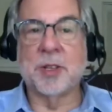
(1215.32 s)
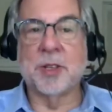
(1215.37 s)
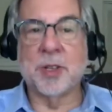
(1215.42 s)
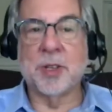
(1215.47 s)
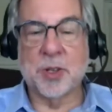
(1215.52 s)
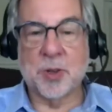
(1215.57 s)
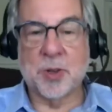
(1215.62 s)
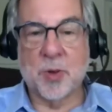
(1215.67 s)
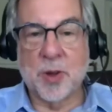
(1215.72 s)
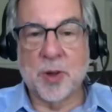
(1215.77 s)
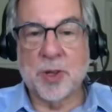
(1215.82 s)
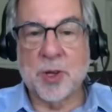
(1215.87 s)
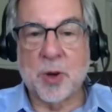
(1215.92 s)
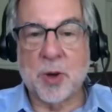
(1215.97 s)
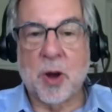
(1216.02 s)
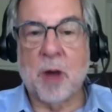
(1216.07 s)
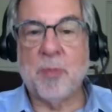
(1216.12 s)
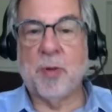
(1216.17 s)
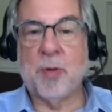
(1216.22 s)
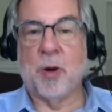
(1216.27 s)
is going to
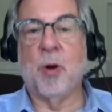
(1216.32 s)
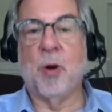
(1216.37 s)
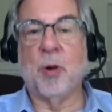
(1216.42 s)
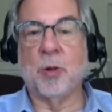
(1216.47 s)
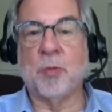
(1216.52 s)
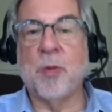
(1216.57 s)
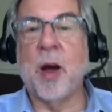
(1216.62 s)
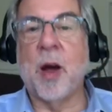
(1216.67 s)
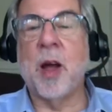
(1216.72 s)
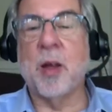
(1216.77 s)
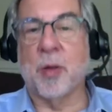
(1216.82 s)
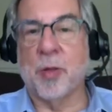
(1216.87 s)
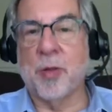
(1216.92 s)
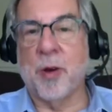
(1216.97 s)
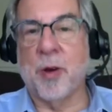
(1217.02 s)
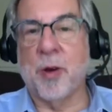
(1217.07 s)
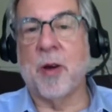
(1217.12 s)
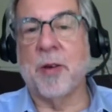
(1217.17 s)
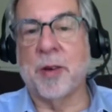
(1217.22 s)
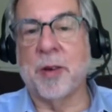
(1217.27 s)
uphold my
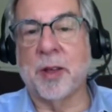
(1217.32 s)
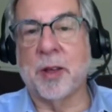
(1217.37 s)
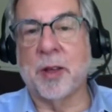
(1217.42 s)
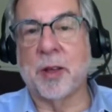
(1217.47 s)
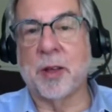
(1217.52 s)
authority.